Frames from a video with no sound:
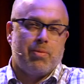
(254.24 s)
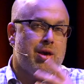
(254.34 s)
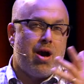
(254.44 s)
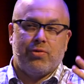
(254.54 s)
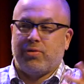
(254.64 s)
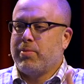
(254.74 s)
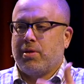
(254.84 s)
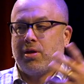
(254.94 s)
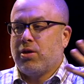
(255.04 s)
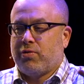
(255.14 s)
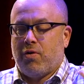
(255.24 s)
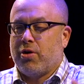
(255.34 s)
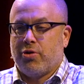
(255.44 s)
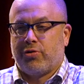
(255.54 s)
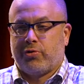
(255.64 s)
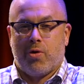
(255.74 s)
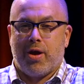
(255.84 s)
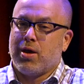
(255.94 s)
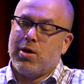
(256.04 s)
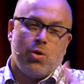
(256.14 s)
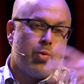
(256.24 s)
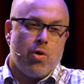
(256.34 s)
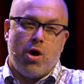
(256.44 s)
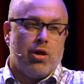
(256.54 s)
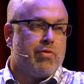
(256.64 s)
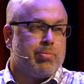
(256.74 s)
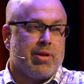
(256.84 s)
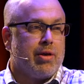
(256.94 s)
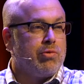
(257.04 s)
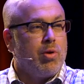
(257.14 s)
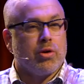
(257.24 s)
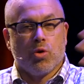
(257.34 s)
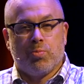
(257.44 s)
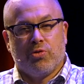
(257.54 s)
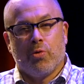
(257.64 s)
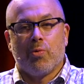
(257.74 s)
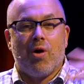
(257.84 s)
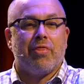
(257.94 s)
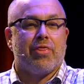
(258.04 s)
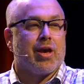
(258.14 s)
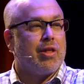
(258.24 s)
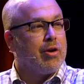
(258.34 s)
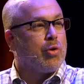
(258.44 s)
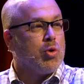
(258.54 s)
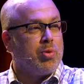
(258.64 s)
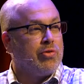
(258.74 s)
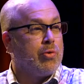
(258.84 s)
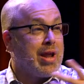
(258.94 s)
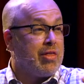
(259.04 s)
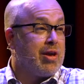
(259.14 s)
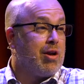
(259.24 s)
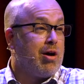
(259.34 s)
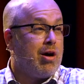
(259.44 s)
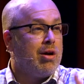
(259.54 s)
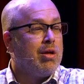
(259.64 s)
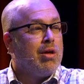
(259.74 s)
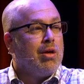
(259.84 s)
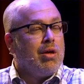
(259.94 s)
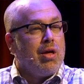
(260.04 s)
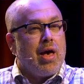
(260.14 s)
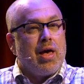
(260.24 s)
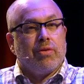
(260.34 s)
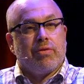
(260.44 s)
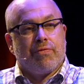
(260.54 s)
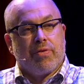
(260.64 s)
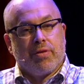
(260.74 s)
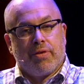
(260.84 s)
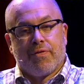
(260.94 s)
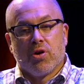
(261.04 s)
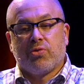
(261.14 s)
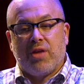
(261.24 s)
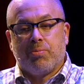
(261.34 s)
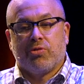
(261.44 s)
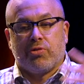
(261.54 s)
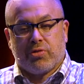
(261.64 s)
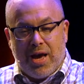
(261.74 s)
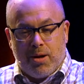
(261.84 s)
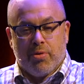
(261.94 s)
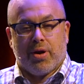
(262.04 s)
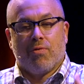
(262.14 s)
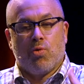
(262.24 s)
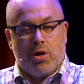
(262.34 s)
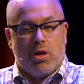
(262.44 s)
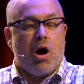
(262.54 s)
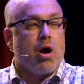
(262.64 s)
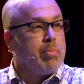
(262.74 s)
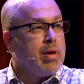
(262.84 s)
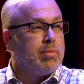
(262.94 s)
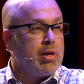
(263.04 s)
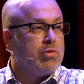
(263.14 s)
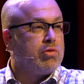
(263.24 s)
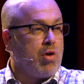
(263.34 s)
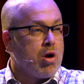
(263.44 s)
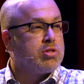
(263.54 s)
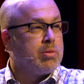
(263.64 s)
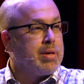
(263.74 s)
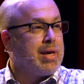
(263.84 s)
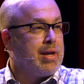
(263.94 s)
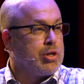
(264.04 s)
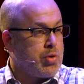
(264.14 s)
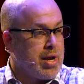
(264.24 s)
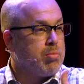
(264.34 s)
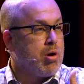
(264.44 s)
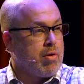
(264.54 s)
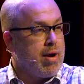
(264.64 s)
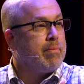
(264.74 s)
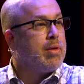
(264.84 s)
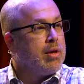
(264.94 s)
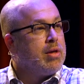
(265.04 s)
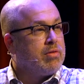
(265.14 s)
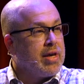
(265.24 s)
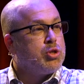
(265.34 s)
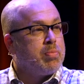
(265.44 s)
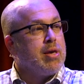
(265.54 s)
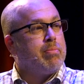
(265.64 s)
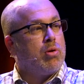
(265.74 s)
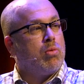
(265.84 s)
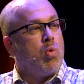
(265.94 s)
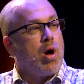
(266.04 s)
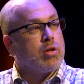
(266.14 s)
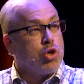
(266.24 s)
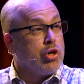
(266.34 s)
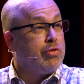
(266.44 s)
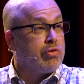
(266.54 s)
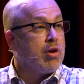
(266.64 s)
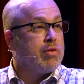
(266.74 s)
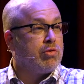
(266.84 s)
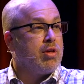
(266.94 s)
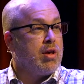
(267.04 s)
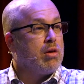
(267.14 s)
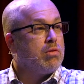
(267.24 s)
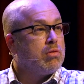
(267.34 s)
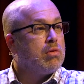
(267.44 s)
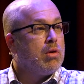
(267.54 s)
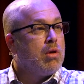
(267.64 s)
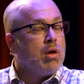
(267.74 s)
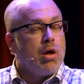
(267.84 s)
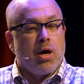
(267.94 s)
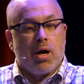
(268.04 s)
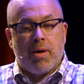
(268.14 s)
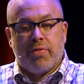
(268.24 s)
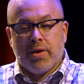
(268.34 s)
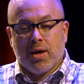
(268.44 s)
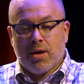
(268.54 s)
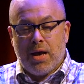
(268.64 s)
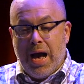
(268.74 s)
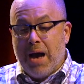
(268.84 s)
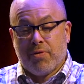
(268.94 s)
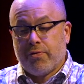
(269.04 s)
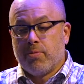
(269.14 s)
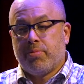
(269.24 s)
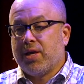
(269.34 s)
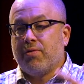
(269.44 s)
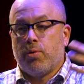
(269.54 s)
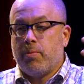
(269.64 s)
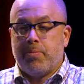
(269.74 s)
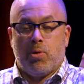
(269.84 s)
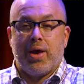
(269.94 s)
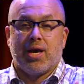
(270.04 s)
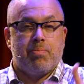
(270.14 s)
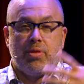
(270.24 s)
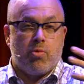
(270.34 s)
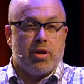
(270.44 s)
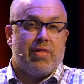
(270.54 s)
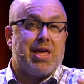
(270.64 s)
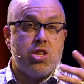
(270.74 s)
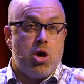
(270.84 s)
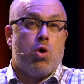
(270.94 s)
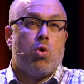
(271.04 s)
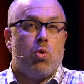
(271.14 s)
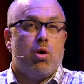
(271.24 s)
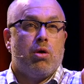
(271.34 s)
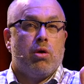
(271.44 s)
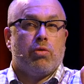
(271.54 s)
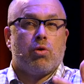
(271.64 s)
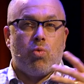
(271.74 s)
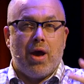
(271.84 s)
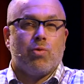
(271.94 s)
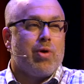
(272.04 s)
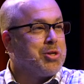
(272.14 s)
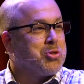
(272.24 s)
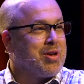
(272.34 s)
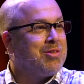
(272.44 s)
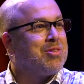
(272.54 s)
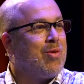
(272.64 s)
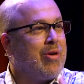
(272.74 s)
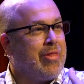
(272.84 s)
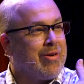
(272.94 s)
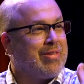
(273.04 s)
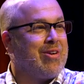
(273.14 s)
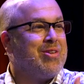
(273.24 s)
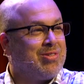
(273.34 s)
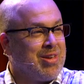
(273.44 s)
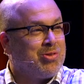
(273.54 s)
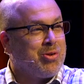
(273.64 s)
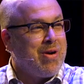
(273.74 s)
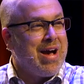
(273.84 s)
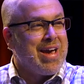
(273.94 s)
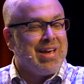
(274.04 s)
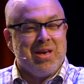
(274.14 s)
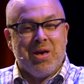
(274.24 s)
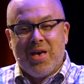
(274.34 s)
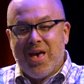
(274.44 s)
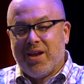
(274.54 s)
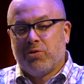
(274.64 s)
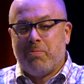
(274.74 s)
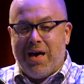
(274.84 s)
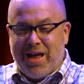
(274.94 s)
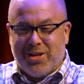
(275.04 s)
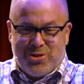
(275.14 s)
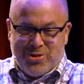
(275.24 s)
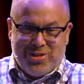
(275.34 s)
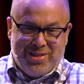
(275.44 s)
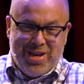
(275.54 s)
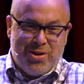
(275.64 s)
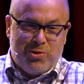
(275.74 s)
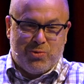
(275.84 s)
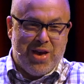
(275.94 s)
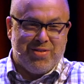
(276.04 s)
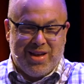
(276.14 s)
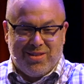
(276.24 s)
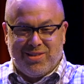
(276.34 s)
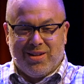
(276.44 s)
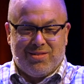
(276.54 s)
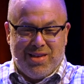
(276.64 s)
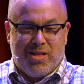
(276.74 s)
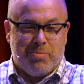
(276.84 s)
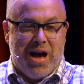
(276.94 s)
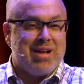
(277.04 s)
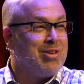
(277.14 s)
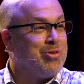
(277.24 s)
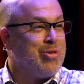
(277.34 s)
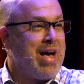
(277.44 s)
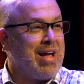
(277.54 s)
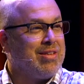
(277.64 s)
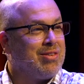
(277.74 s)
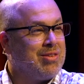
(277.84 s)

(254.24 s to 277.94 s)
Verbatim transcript: To be honest, I mean, you guys have all heard the story. We were all over the place. One group was doing one thing, another group wasn't doing anything at all. And the first step was just kind of bring everyone along and start to begin a training program. Teach people what good service is. I think I'm a firm believer that when people wake up in the morning, they know the right way to treat someone. Their instincts are right. And as managers and leaders, we have a tendency to tell them not to do that.